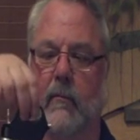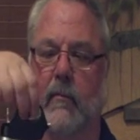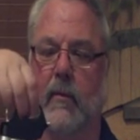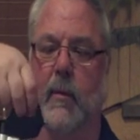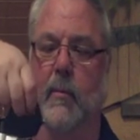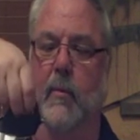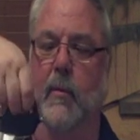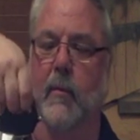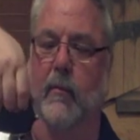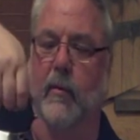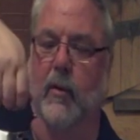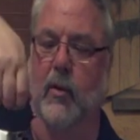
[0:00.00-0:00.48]

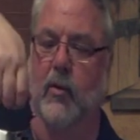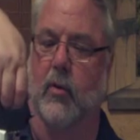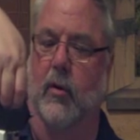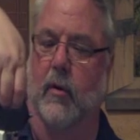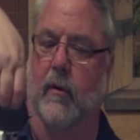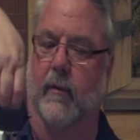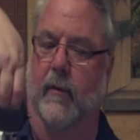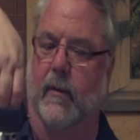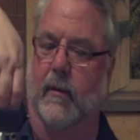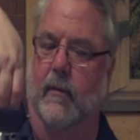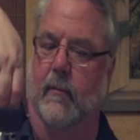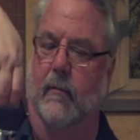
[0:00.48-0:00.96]
Remove the
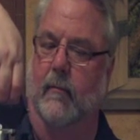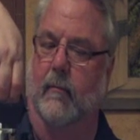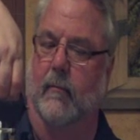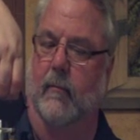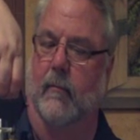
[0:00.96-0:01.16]
Coravin.